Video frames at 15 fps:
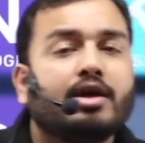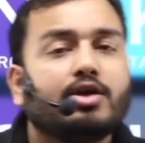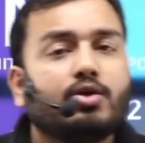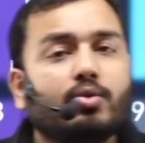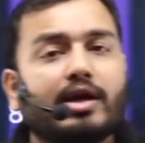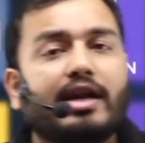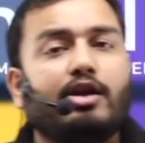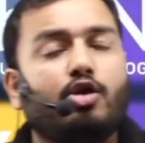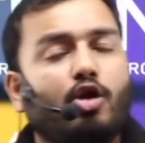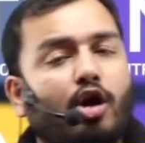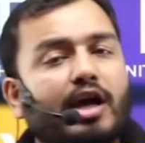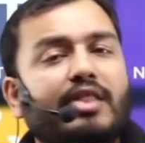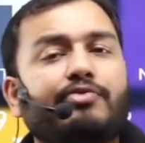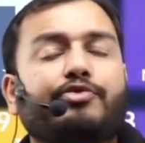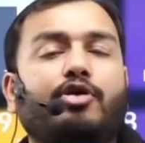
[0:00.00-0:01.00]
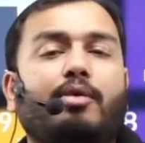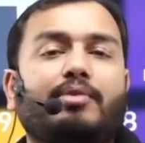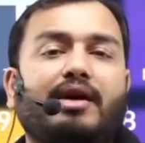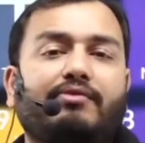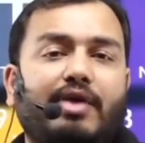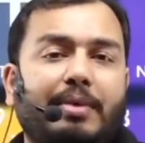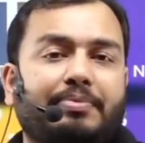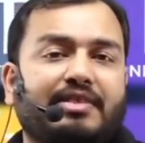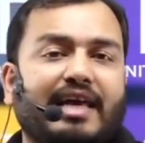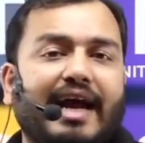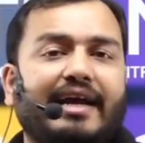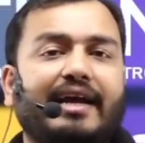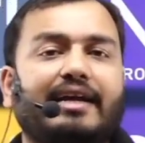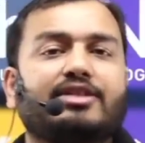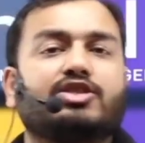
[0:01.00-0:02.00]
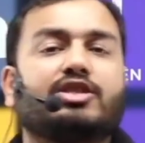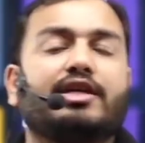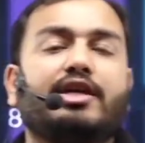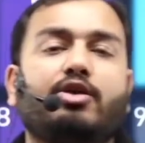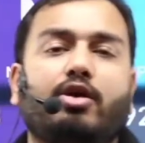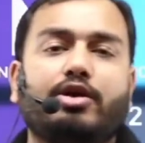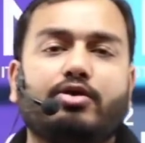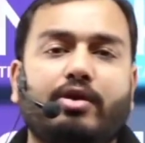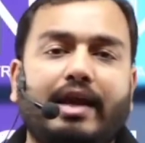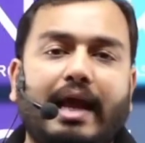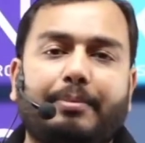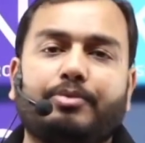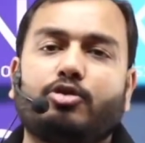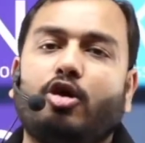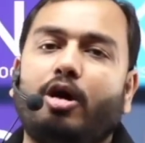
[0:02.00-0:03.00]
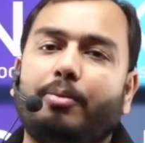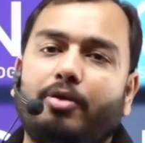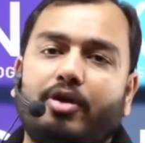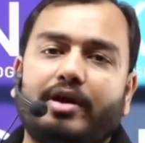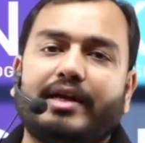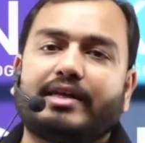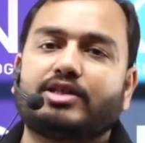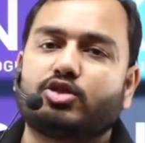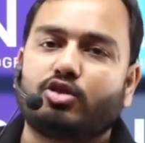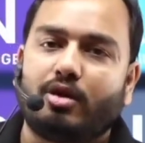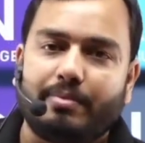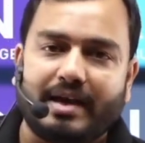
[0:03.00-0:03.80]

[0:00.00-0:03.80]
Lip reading: you can log in from the website and study on your laptop or desktop